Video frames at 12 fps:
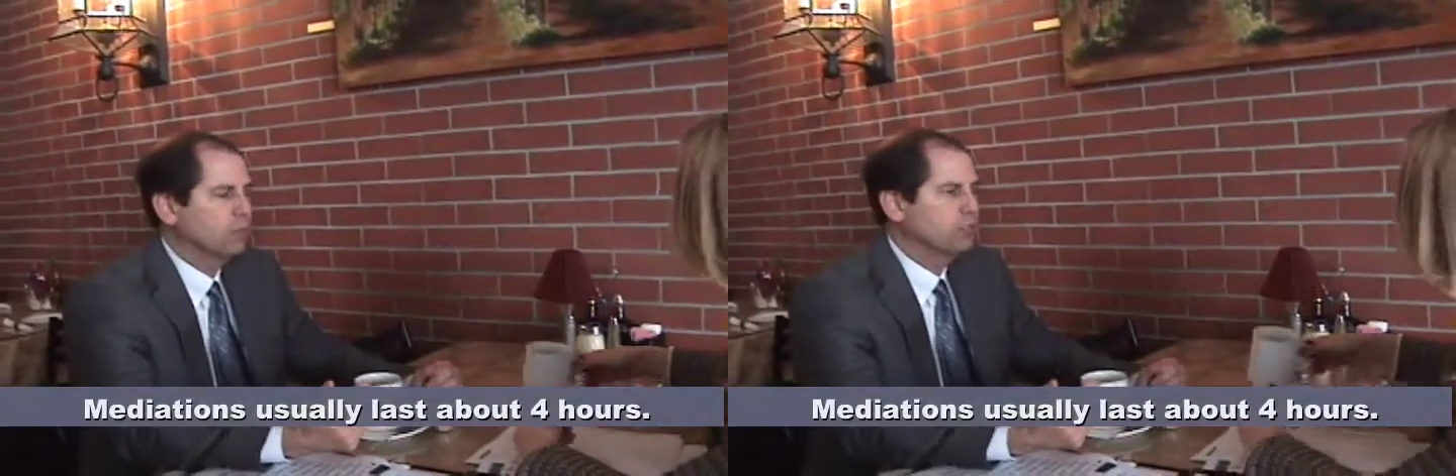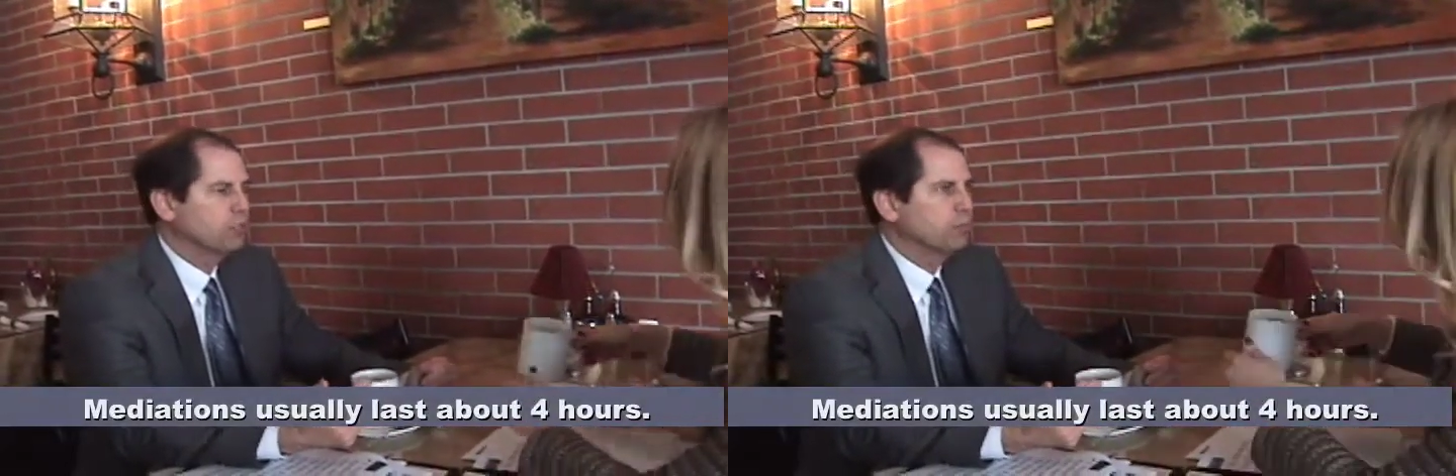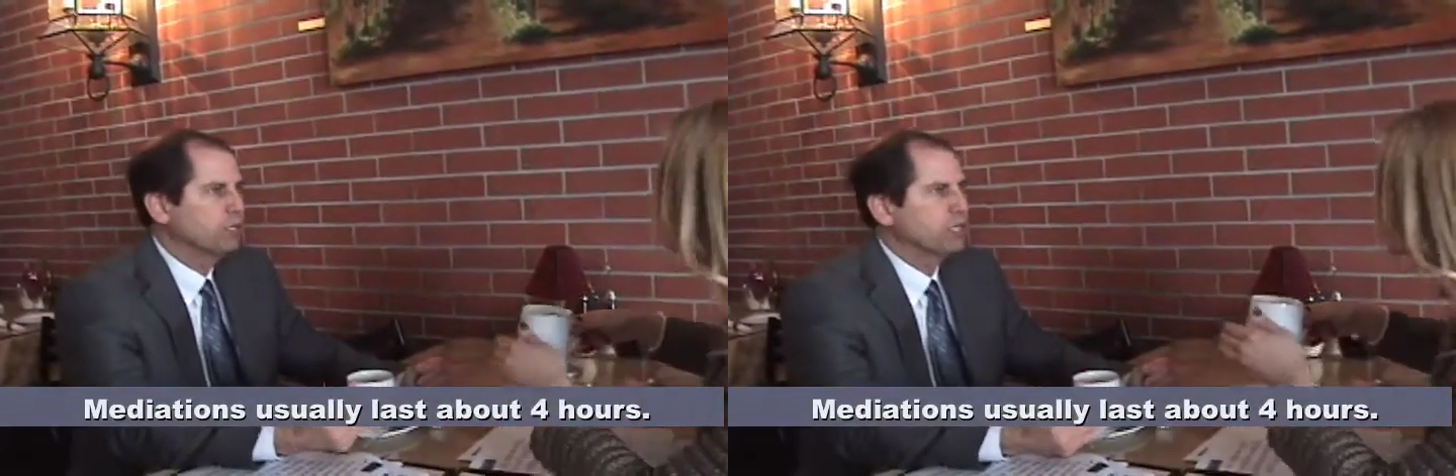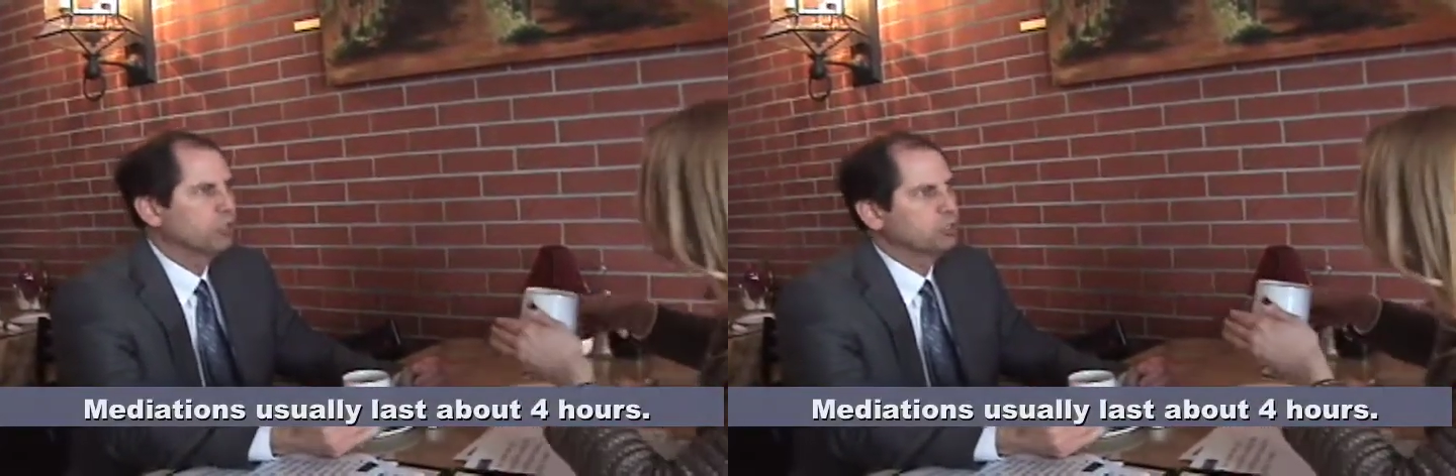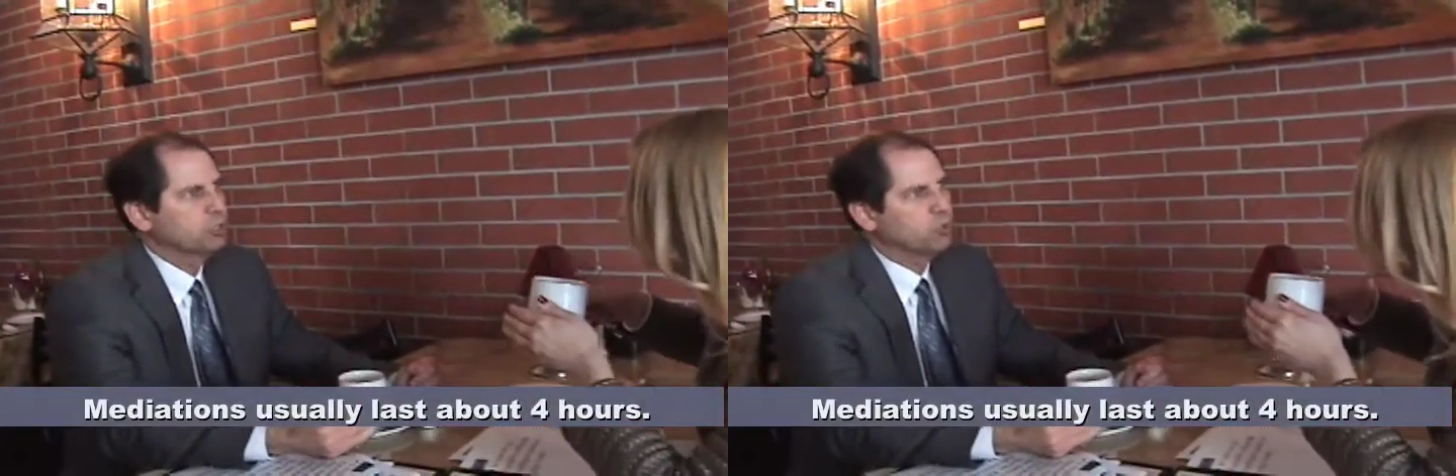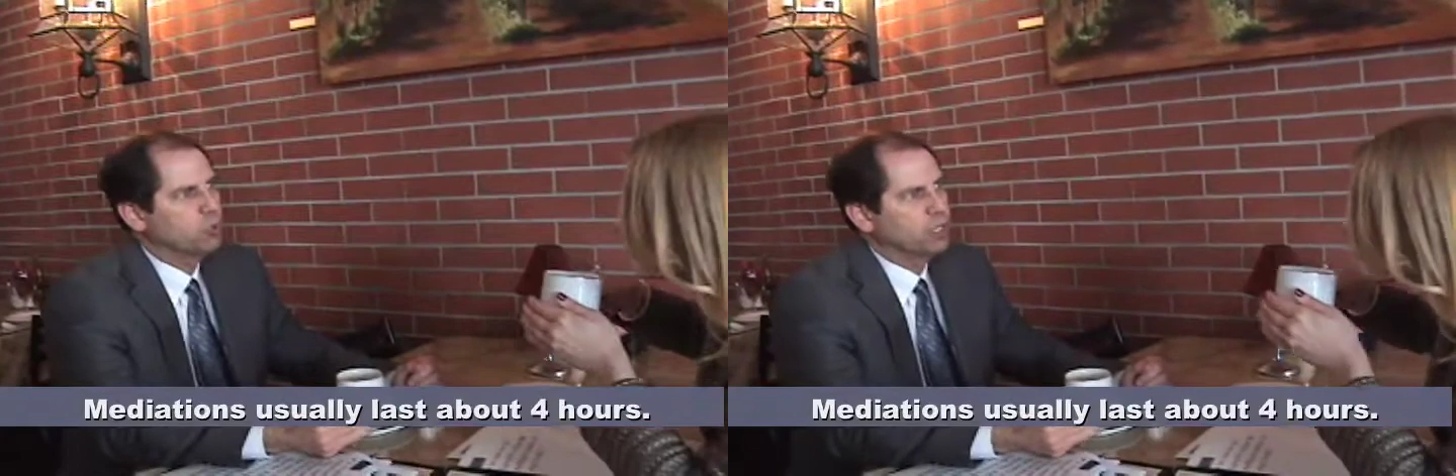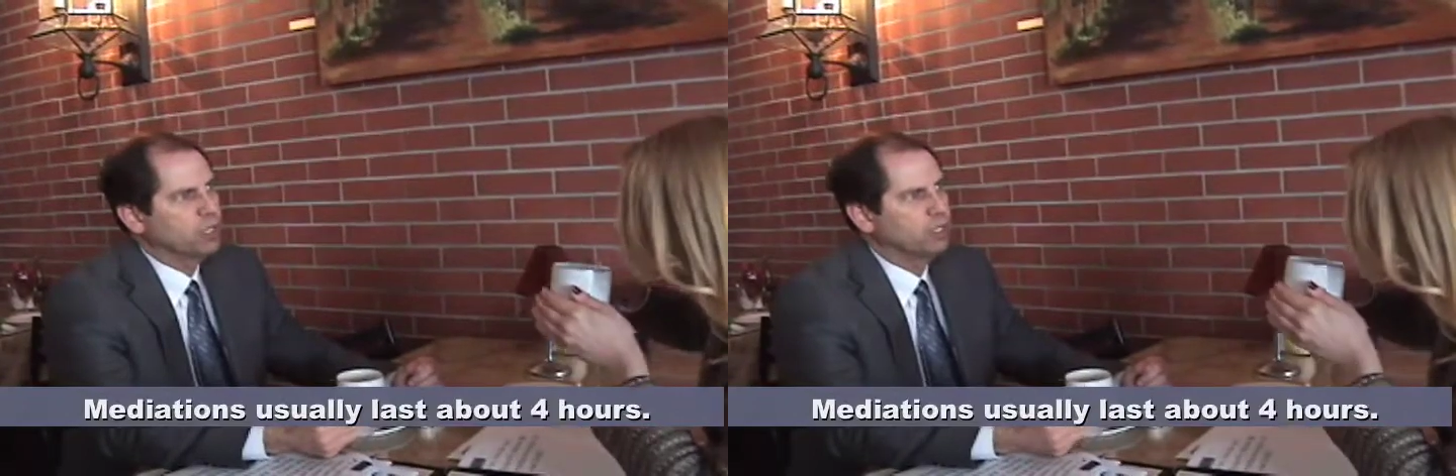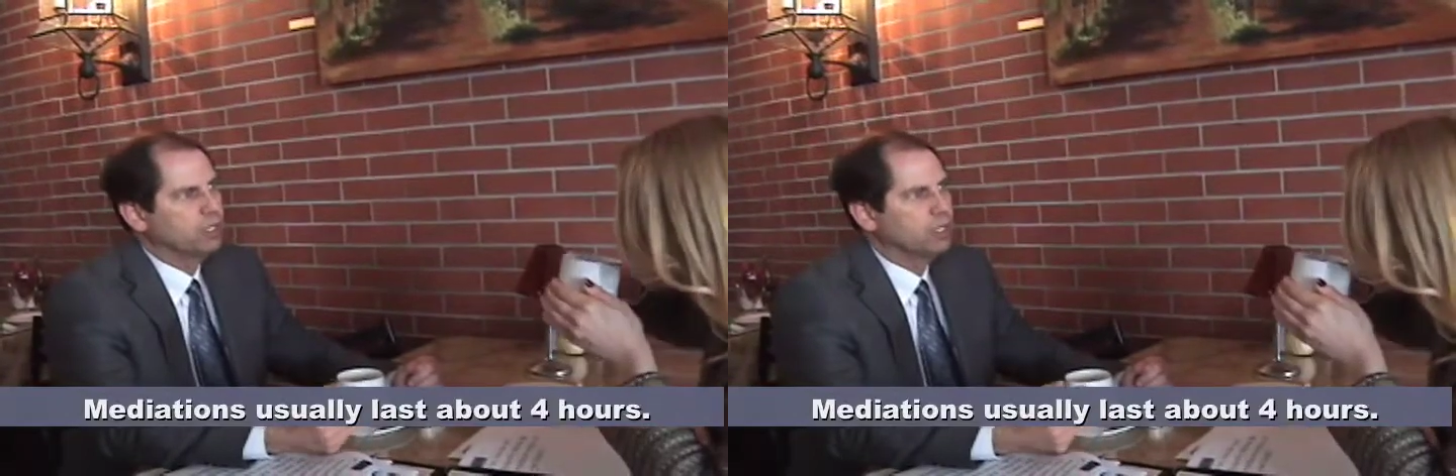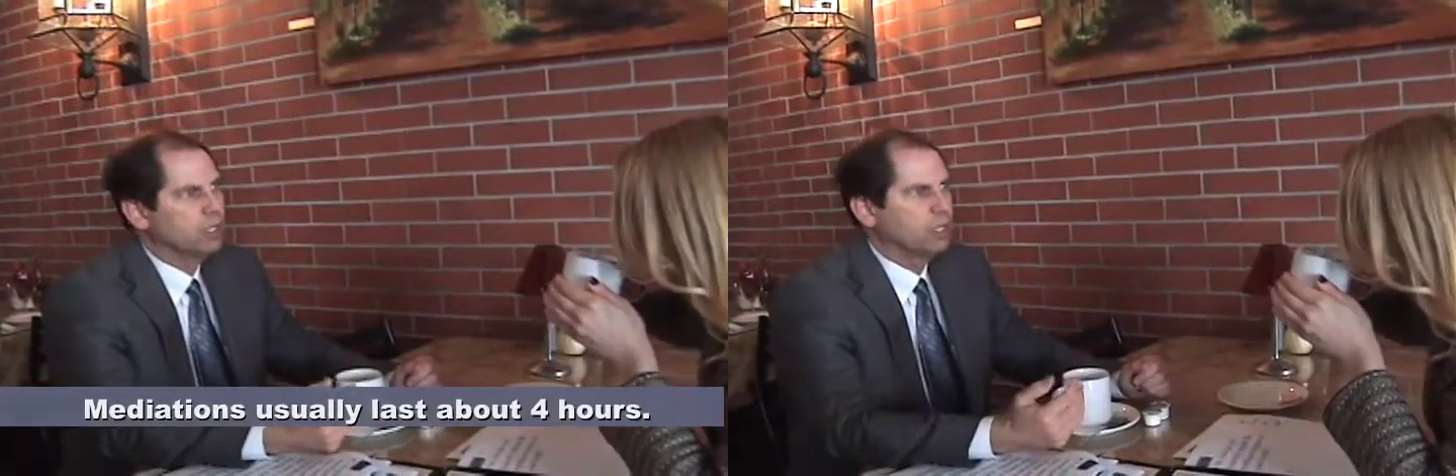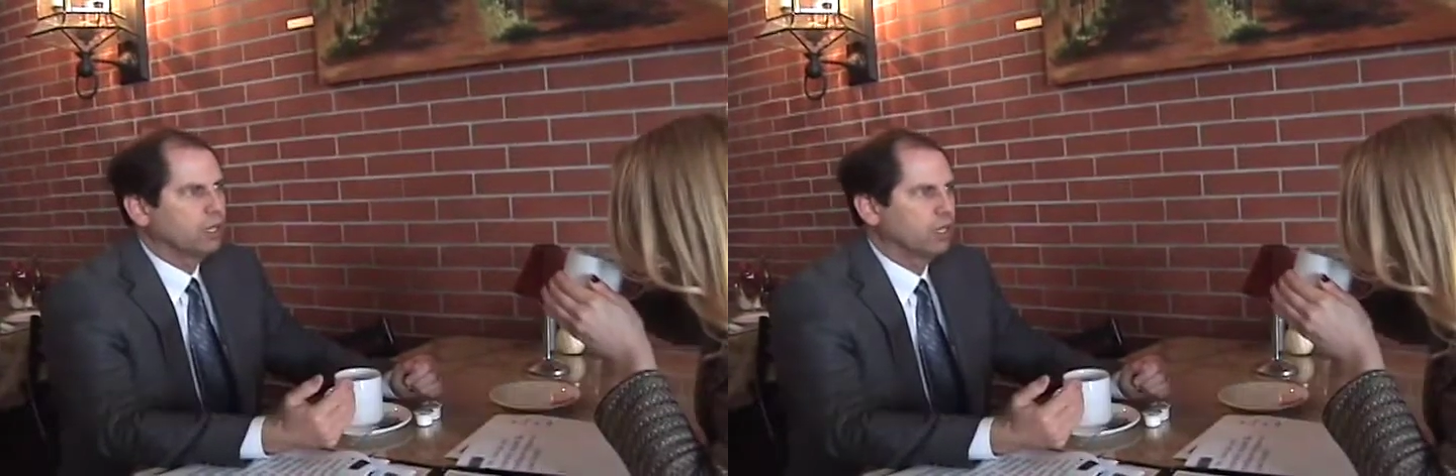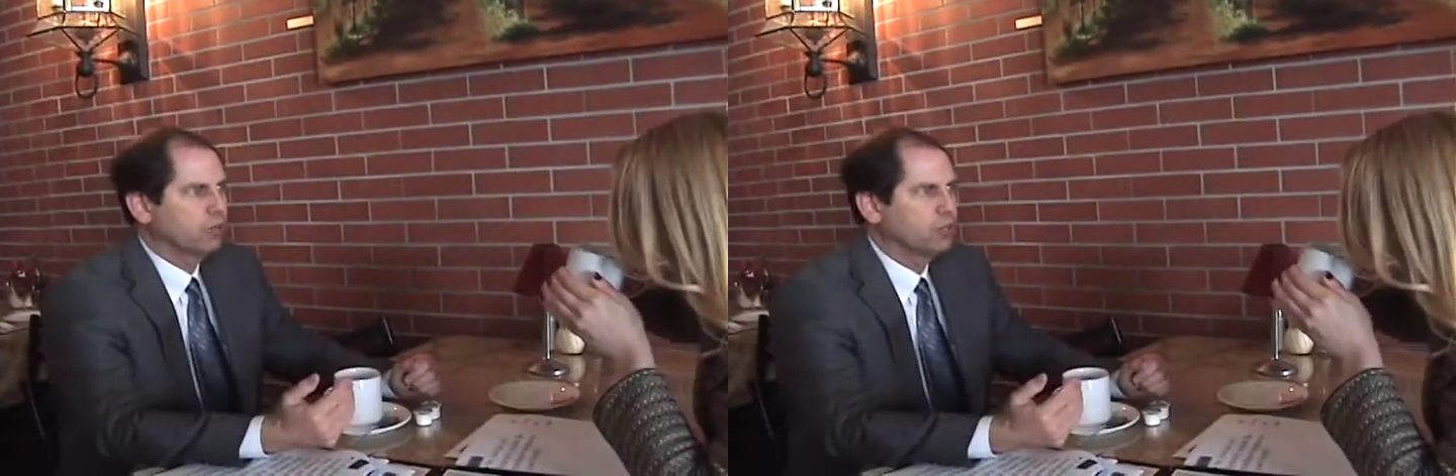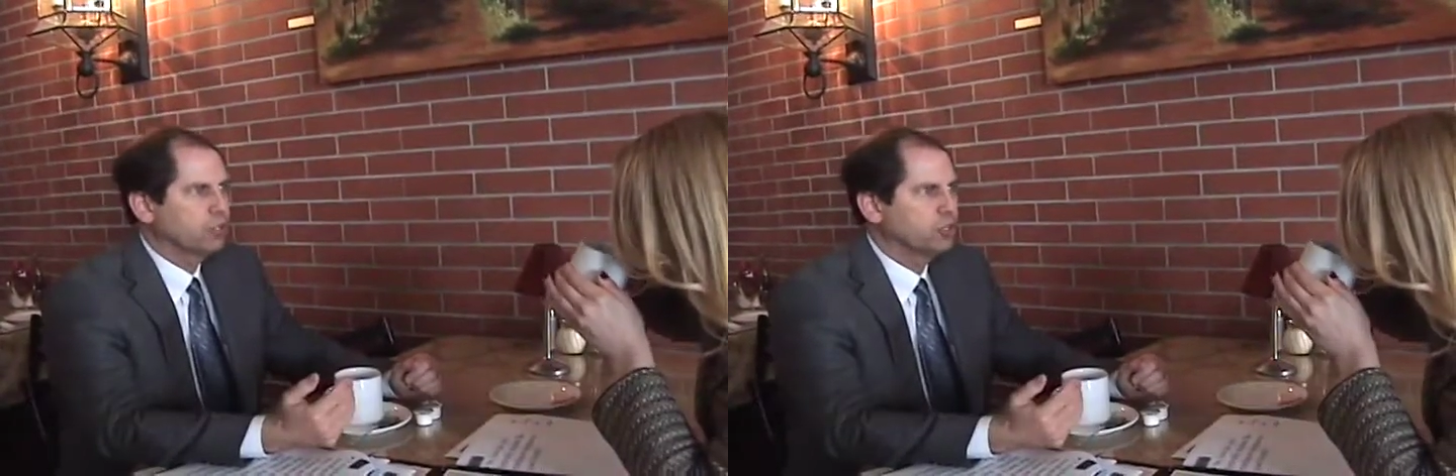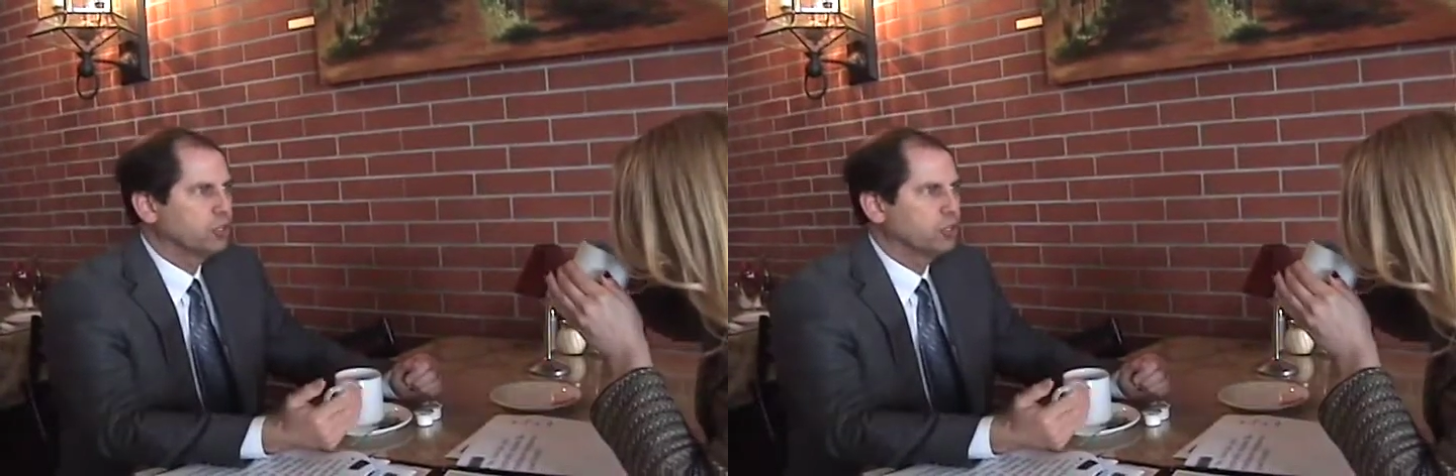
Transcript: It's a meeting between the